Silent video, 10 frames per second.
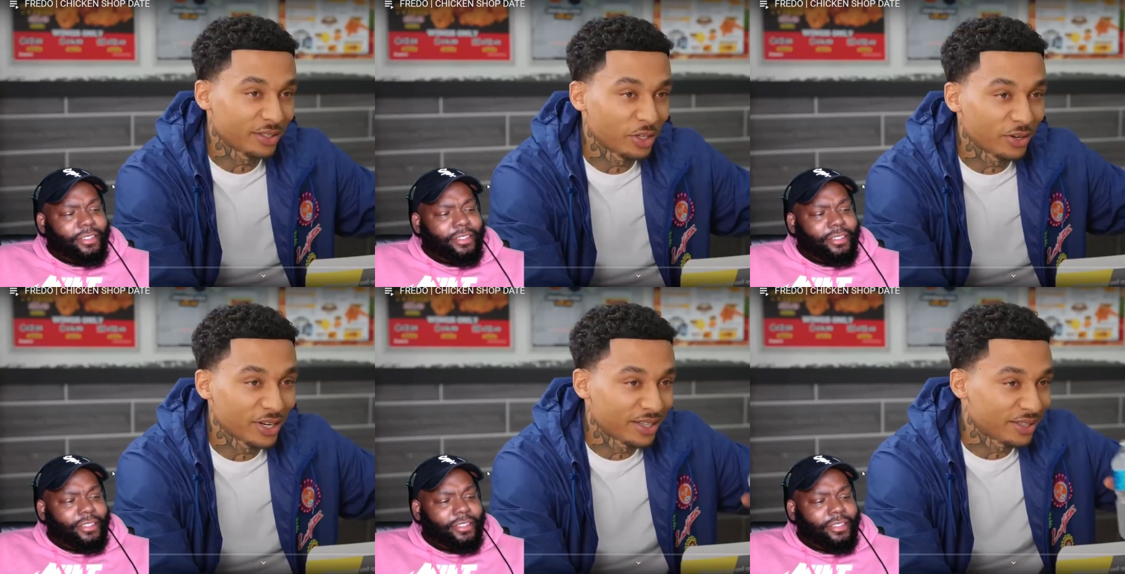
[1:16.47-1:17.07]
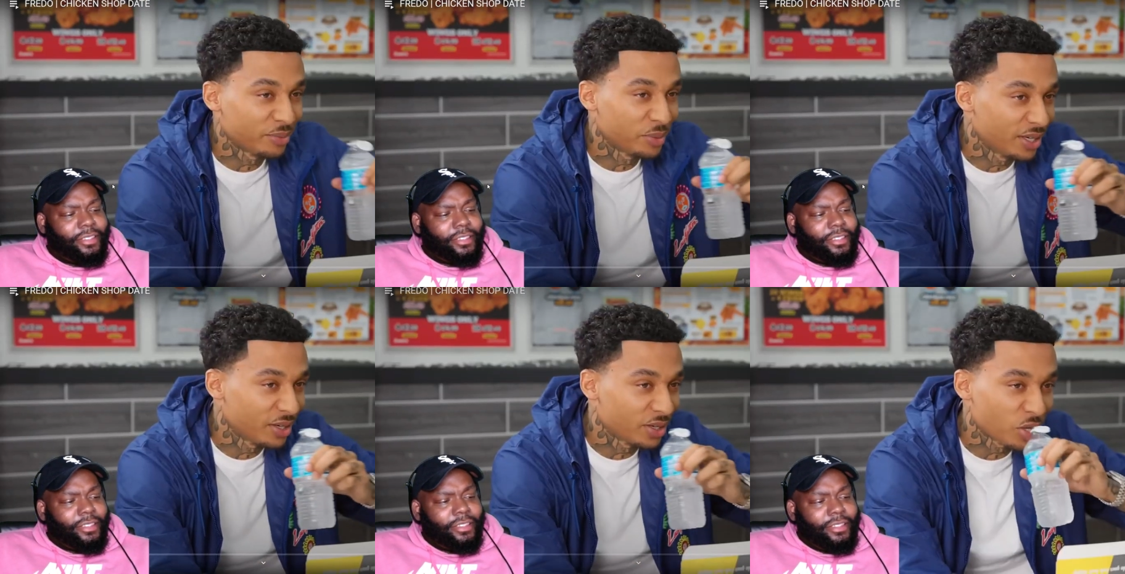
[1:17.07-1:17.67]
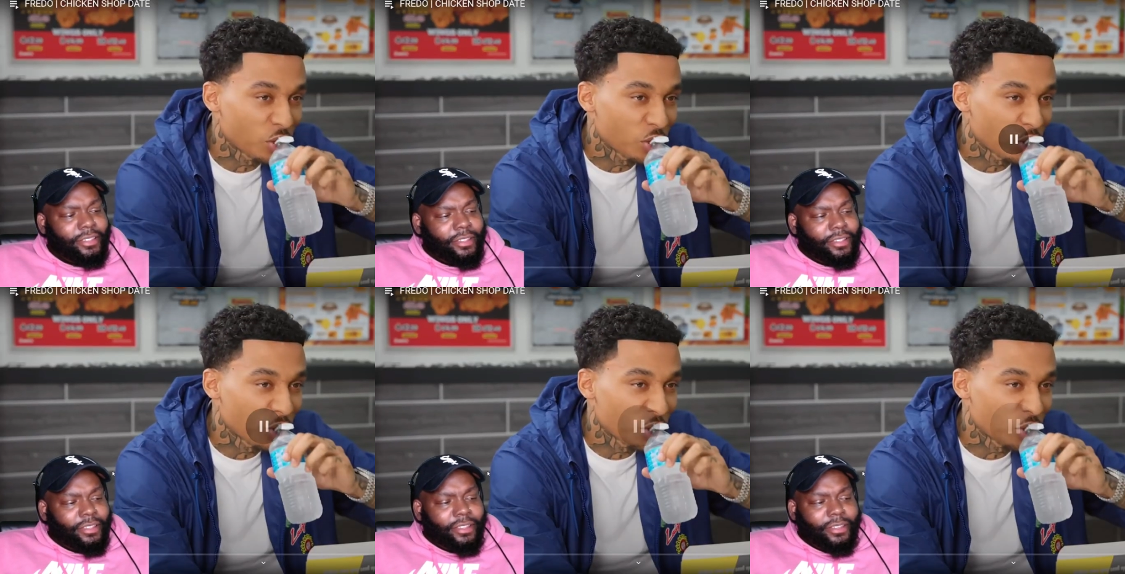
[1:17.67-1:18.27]
Speaker 1: You all right, Amelia?
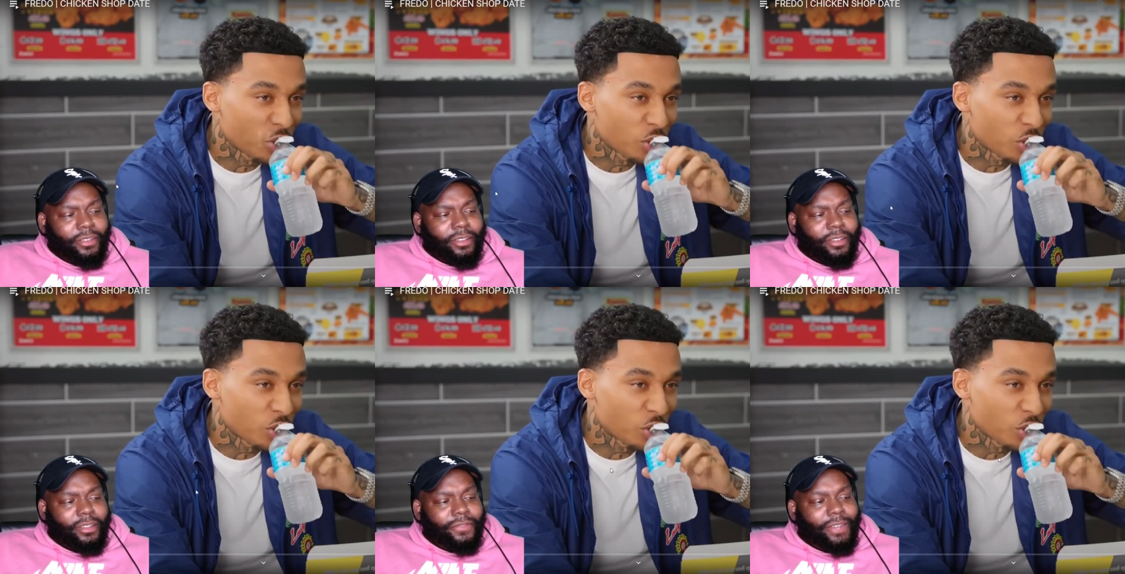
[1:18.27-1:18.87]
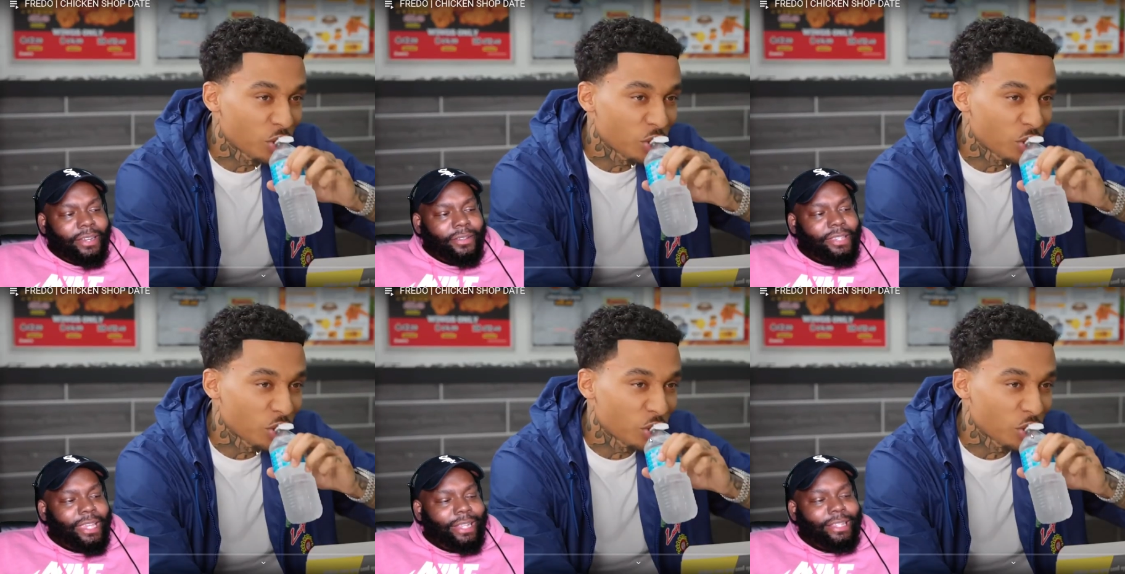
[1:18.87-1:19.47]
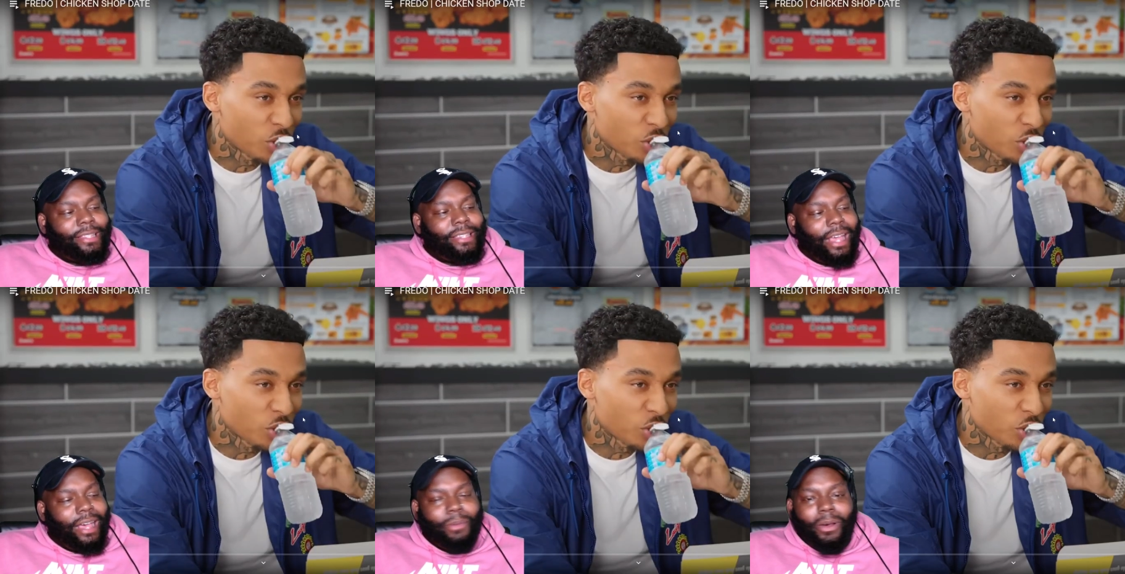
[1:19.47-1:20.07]
Speaker 2: Fredo, take the
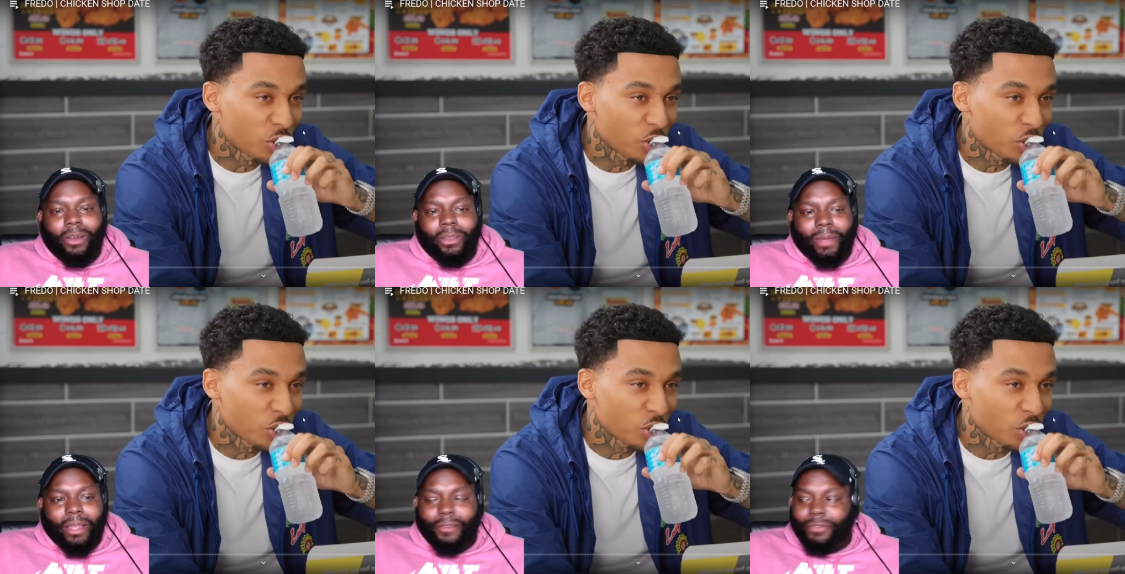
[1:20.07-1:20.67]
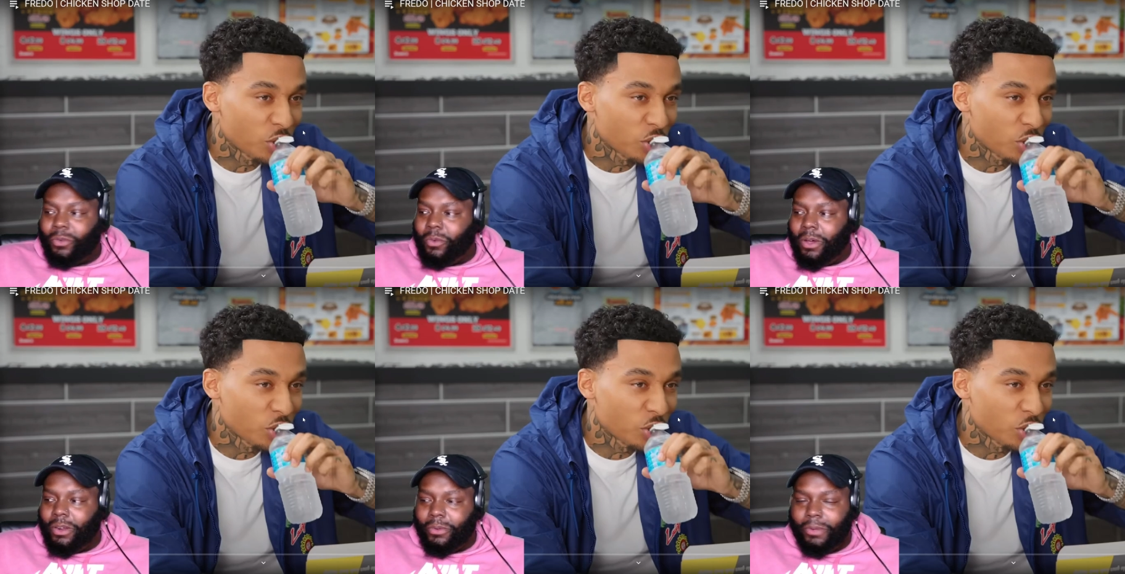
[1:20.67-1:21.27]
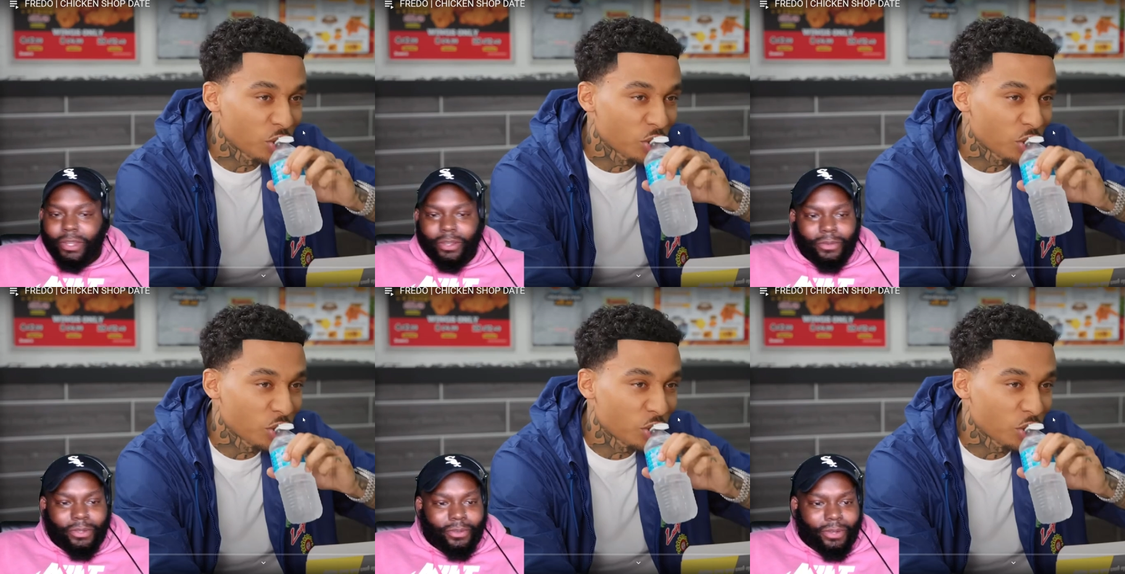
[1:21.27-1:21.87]
top all the way off the water. What are you
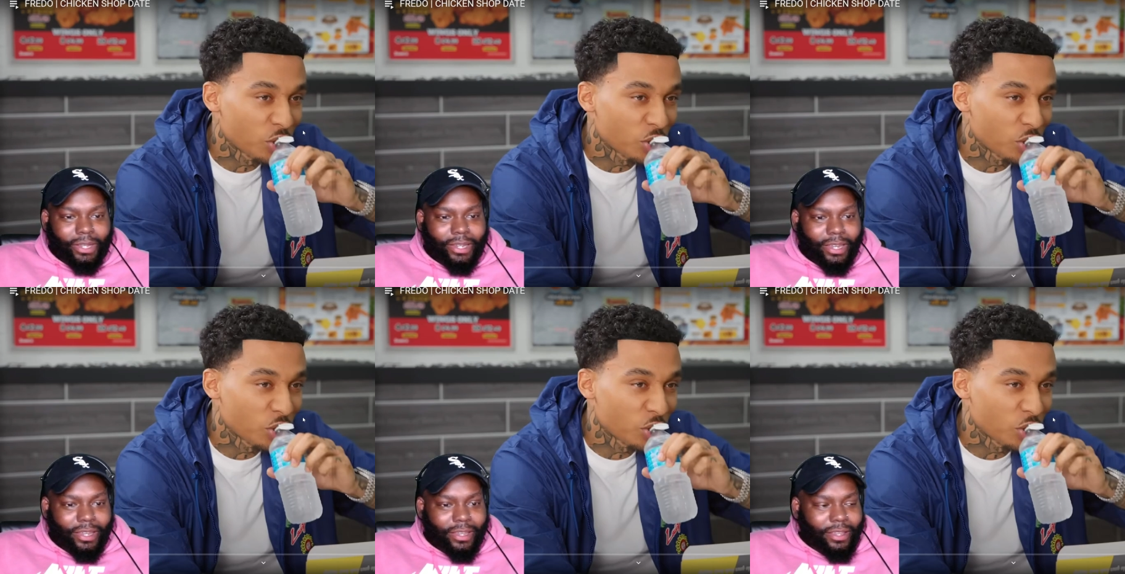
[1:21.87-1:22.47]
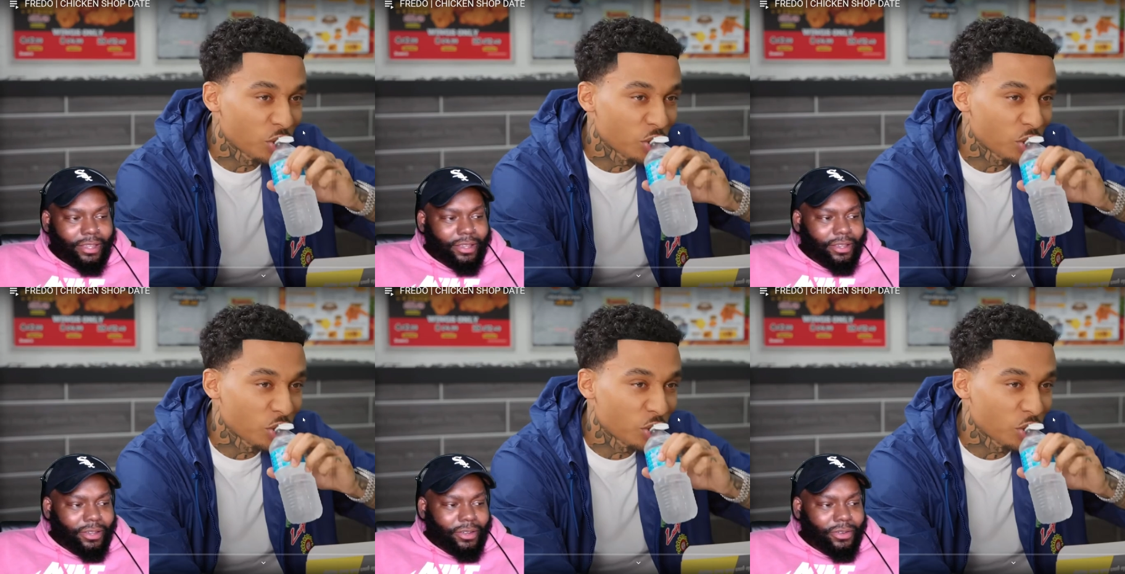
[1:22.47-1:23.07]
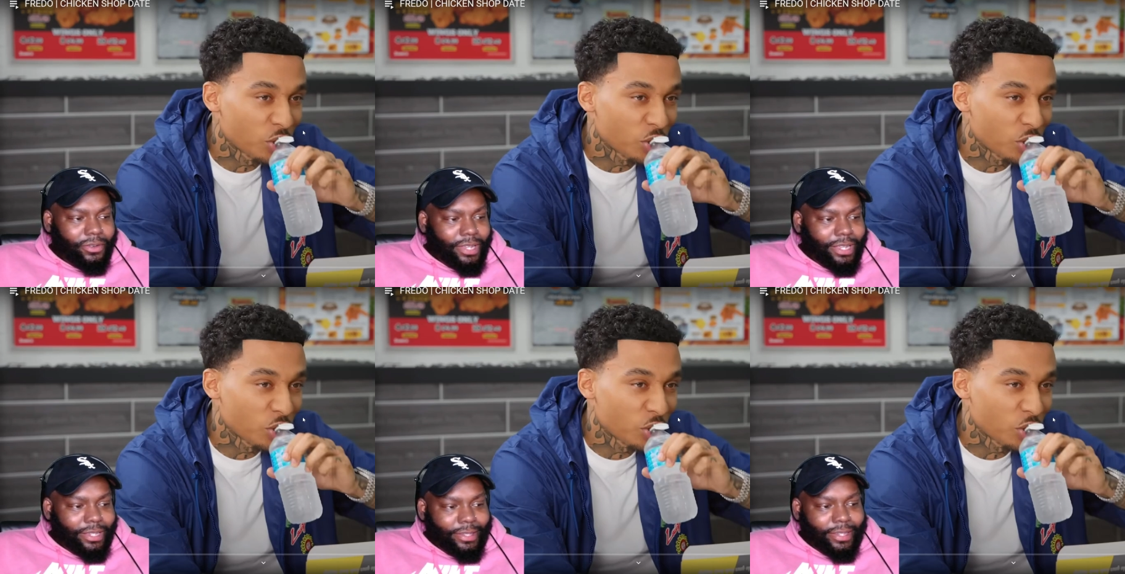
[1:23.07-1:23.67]
doing? Who
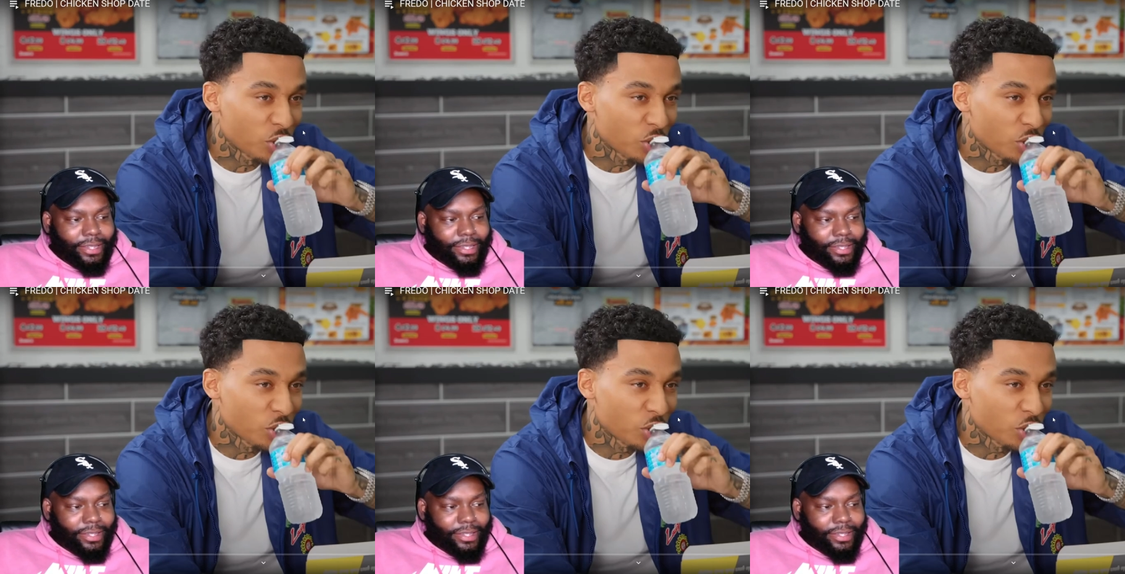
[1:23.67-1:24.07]
does this?